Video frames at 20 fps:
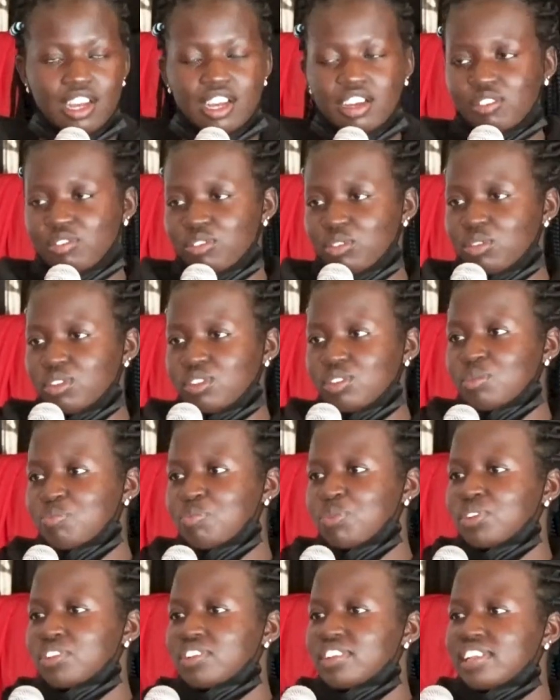I've also
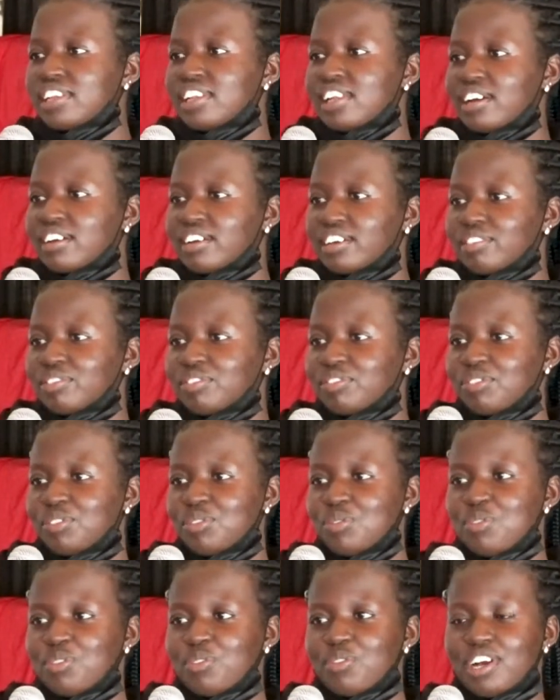posted a
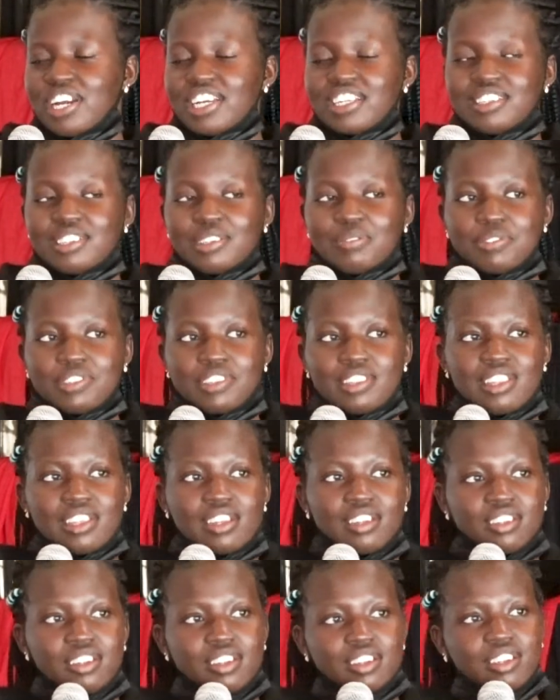few items
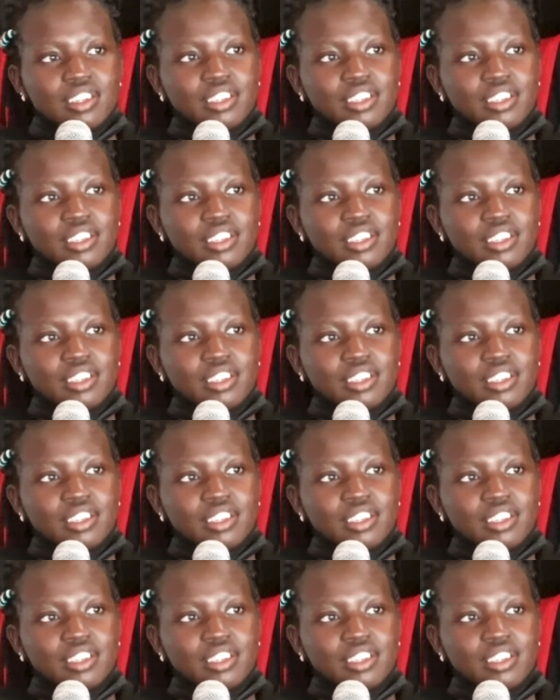there